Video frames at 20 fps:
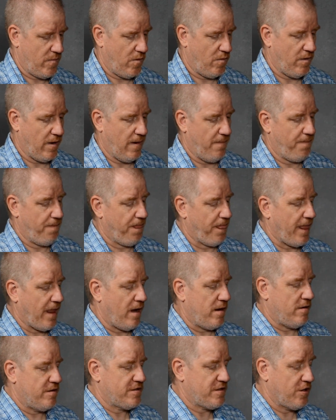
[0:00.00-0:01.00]
Okay,
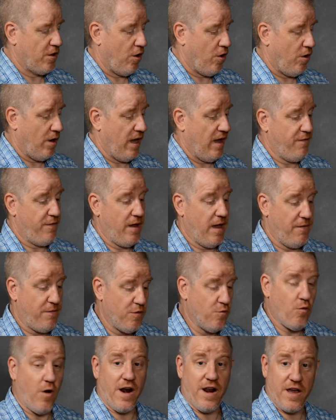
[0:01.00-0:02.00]
so if
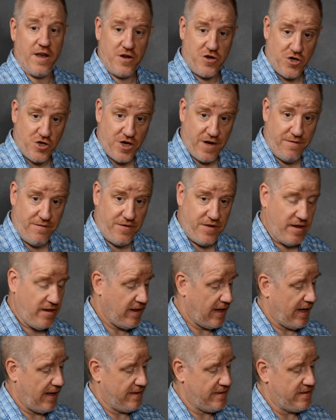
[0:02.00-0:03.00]
you want to shift the
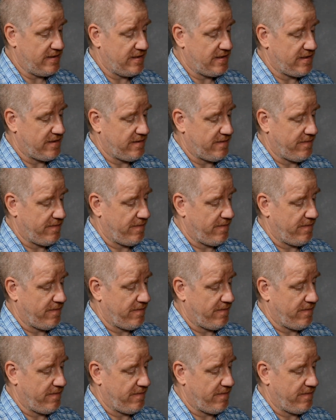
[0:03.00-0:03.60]
lens,